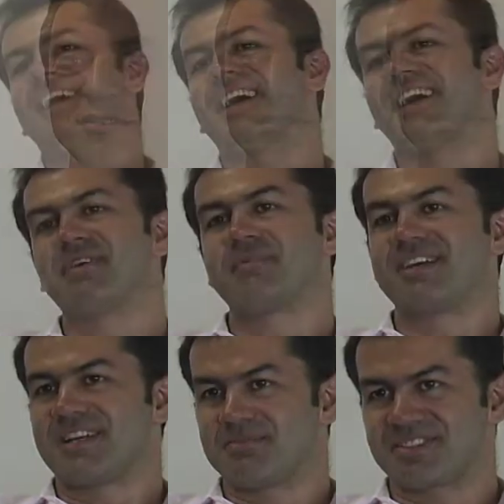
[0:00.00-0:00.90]
My
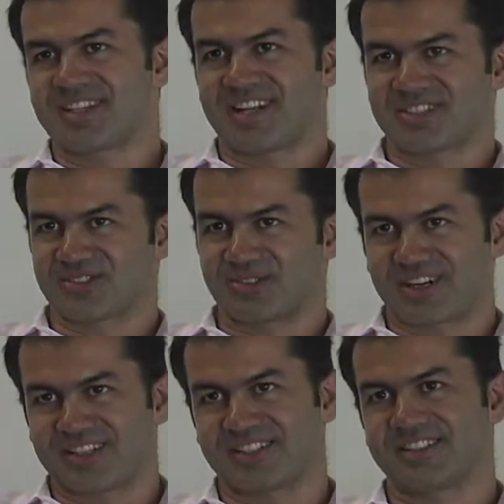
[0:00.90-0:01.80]
name is Thanasis
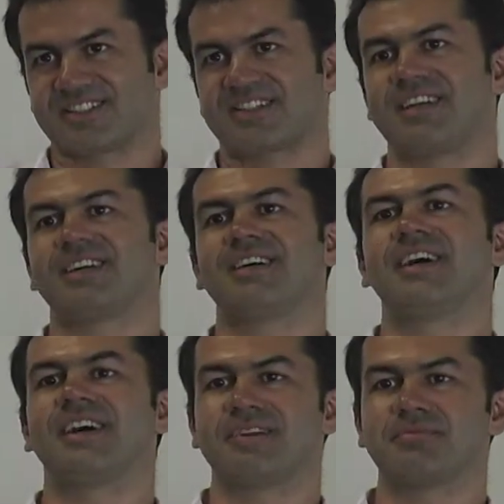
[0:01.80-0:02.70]
Korakis.
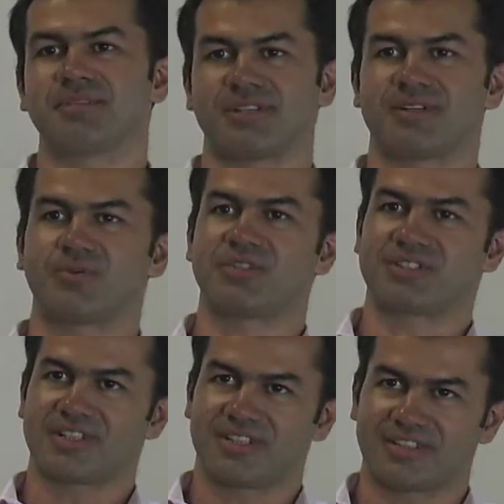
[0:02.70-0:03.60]
I'm with
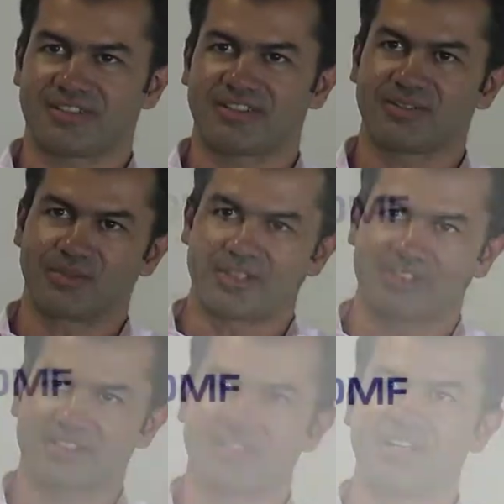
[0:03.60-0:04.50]
CERT in Greece.